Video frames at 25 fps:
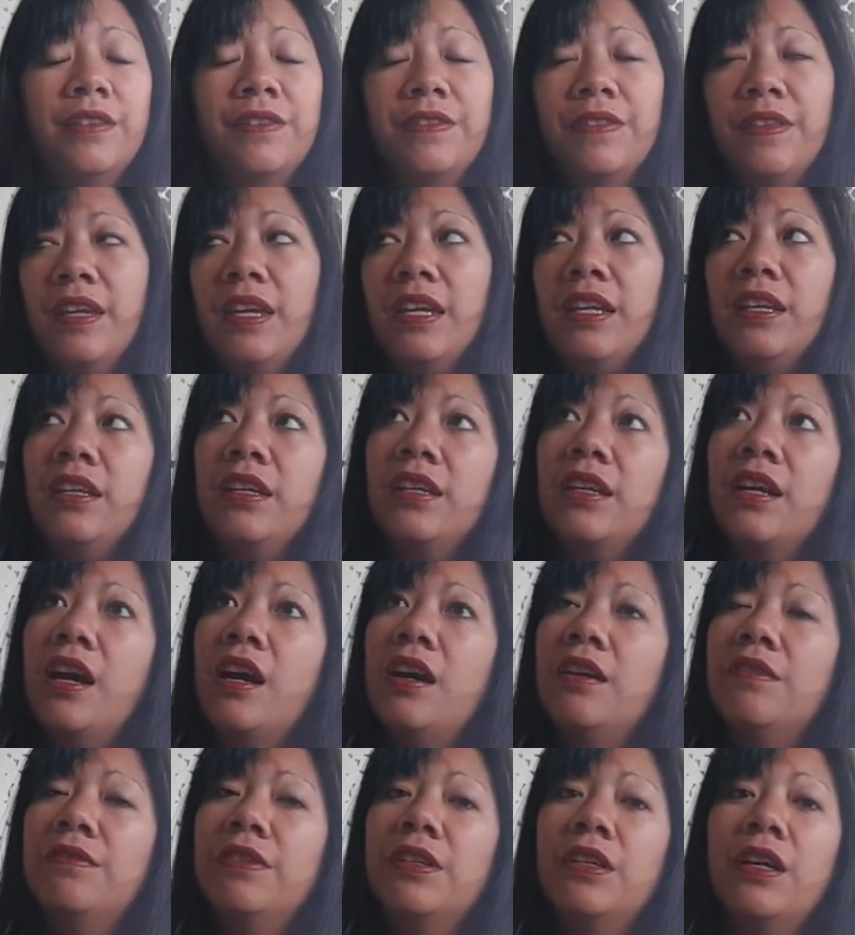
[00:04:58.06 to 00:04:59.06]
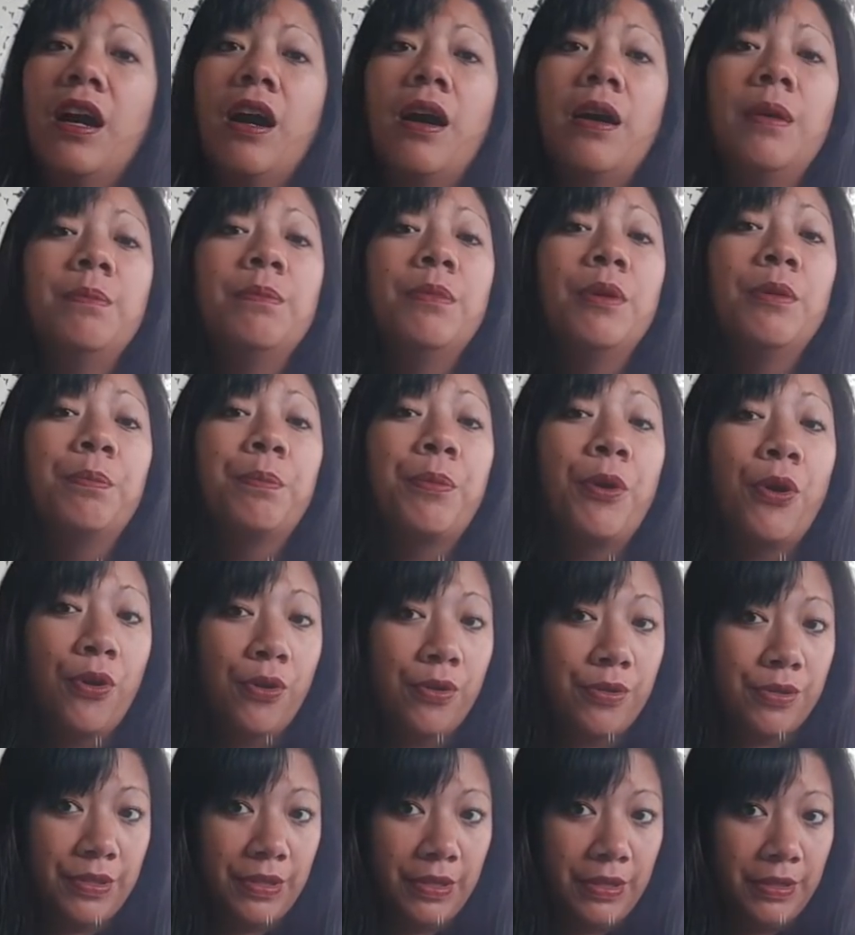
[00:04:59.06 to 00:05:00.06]
Think of a humble
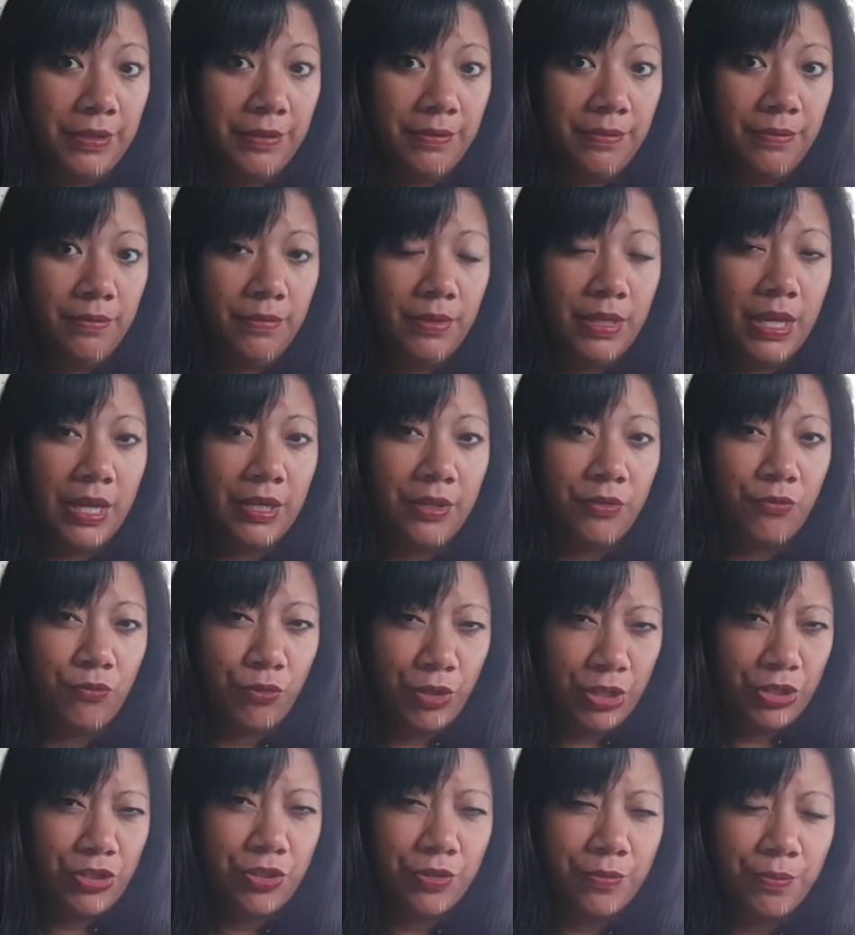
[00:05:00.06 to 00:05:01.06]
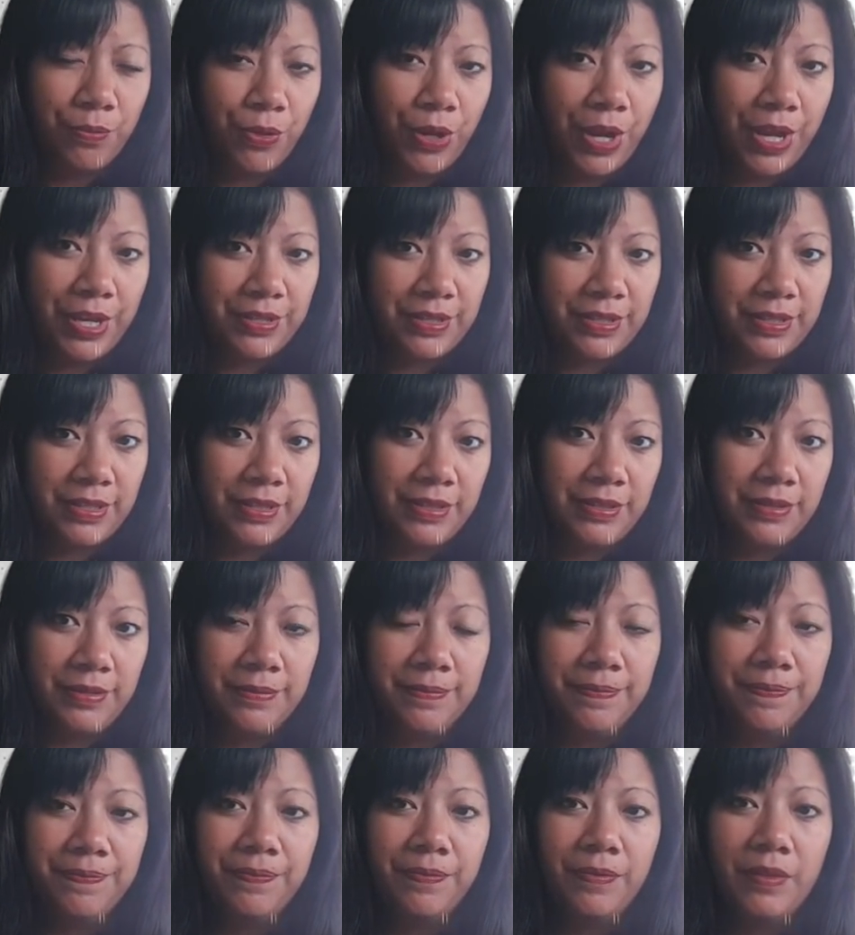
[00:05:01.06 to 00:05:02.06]
person like Richard Branson.
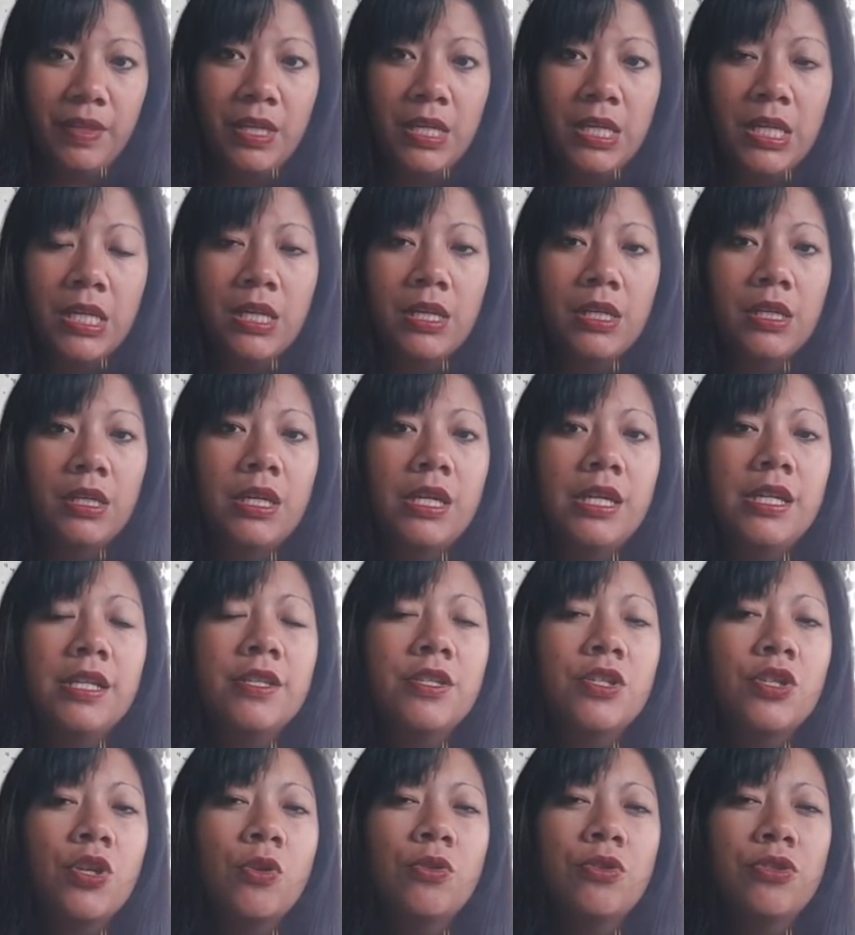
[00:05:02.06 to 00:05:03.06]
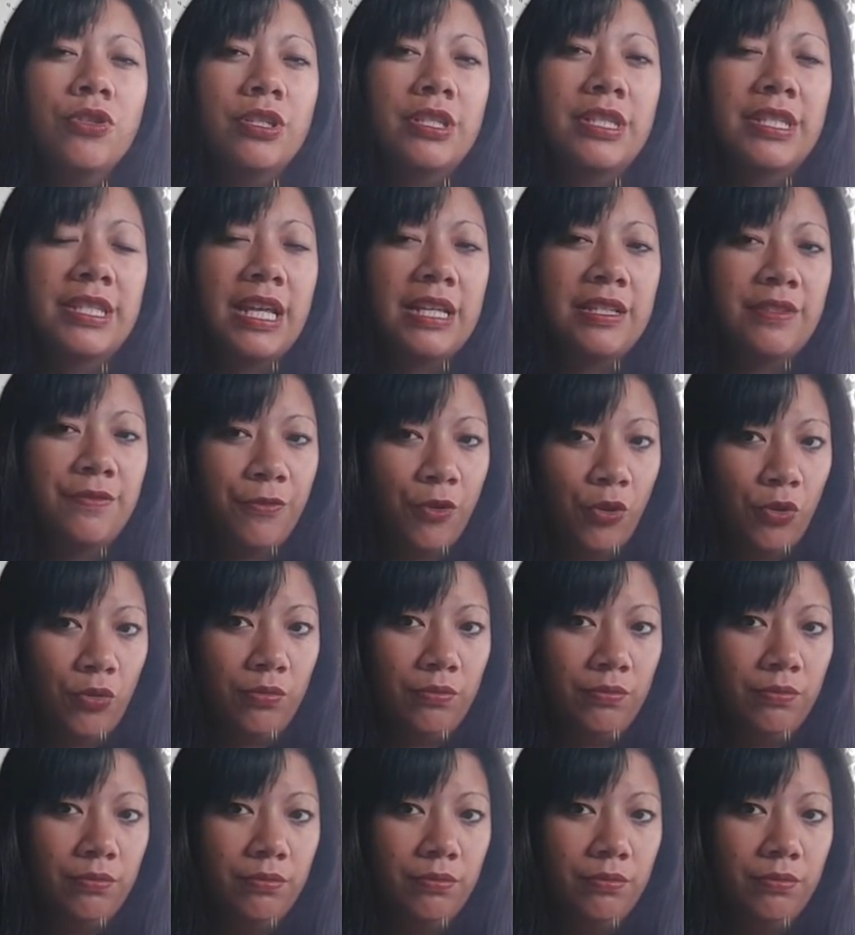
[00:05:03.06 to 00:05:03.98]
He is so successful,